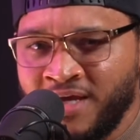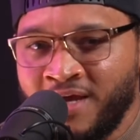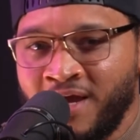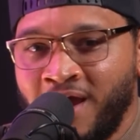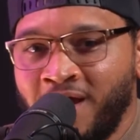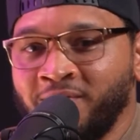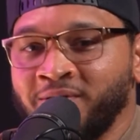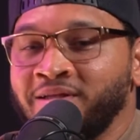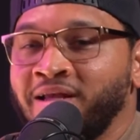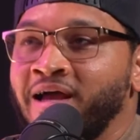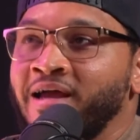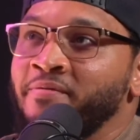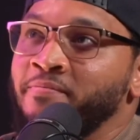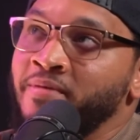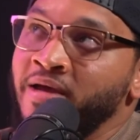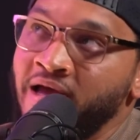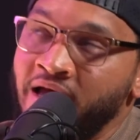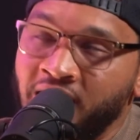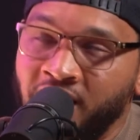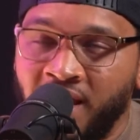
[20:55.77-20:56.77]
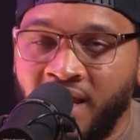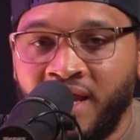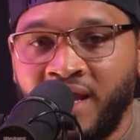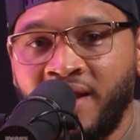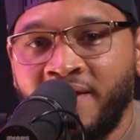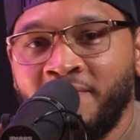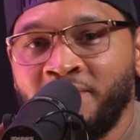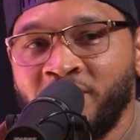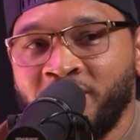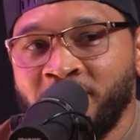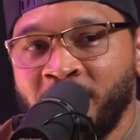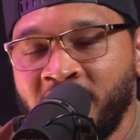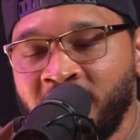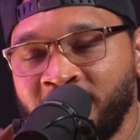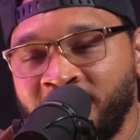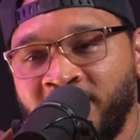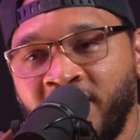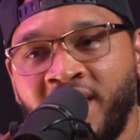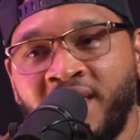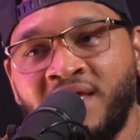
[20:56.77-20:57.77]
I was like, man,
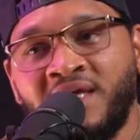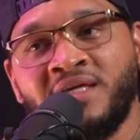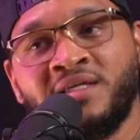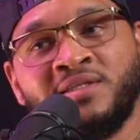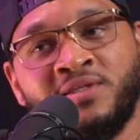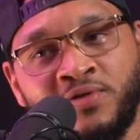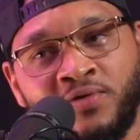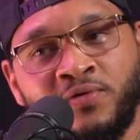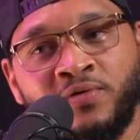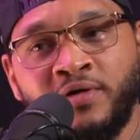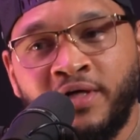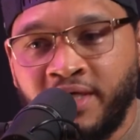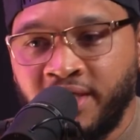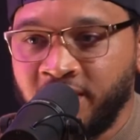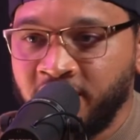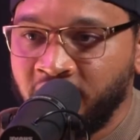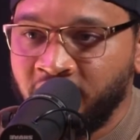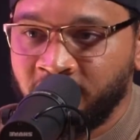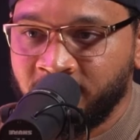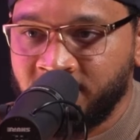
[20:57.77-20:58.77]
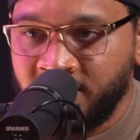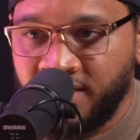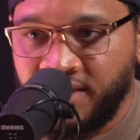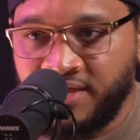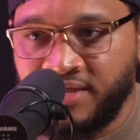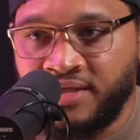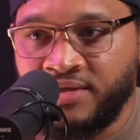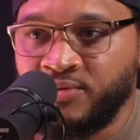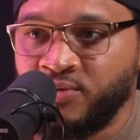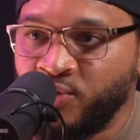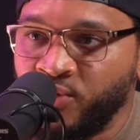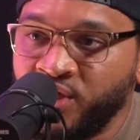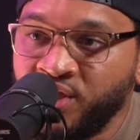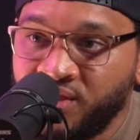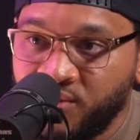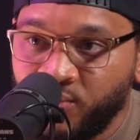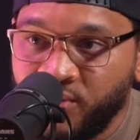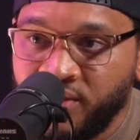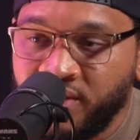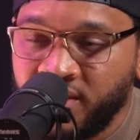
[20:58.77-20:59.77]
if they can do it, what I'm saying, we
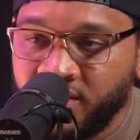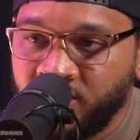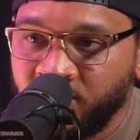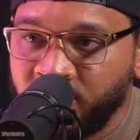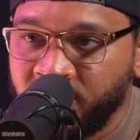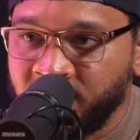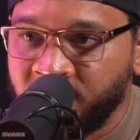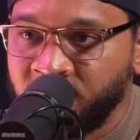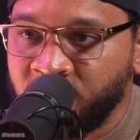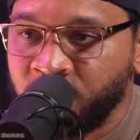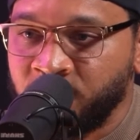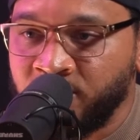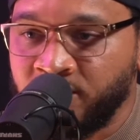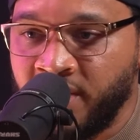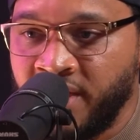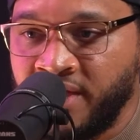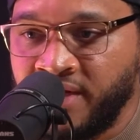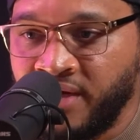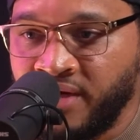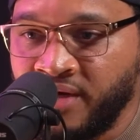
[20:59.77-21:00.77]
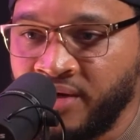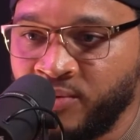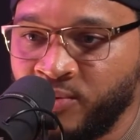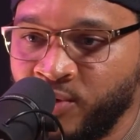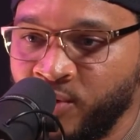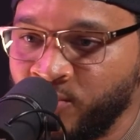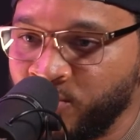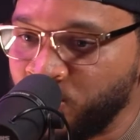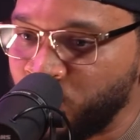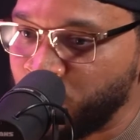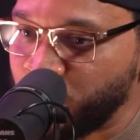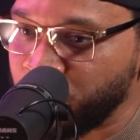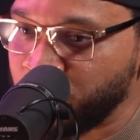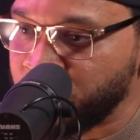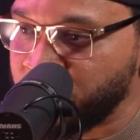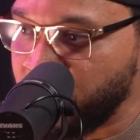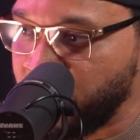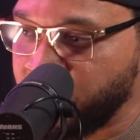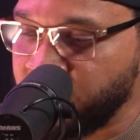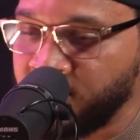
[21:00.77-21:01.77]
can do this too. And when we was drill
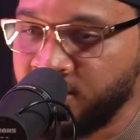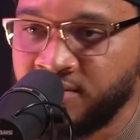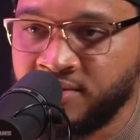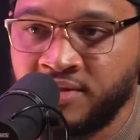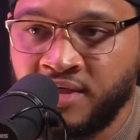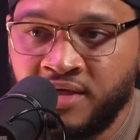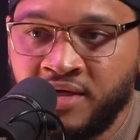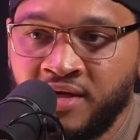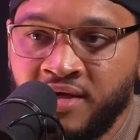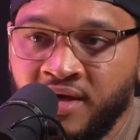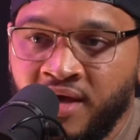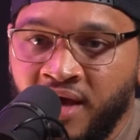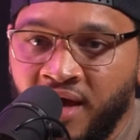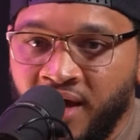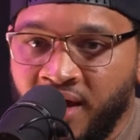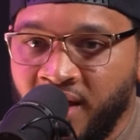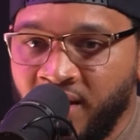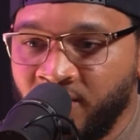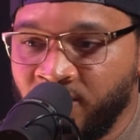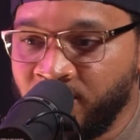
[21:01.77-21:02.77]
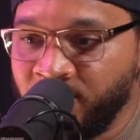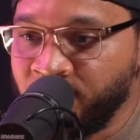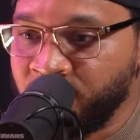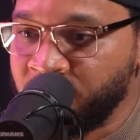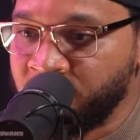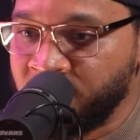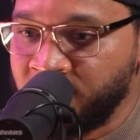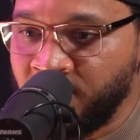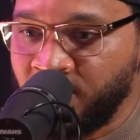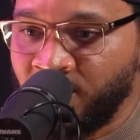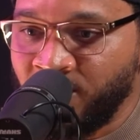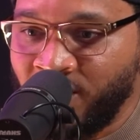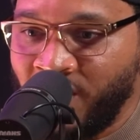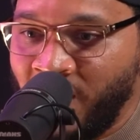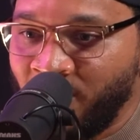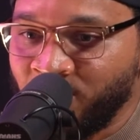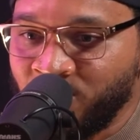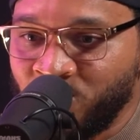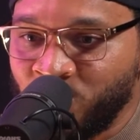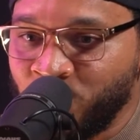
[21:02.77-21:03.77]
sergeants, I was
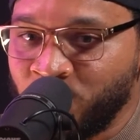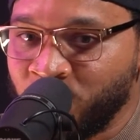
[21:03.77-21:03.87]
drill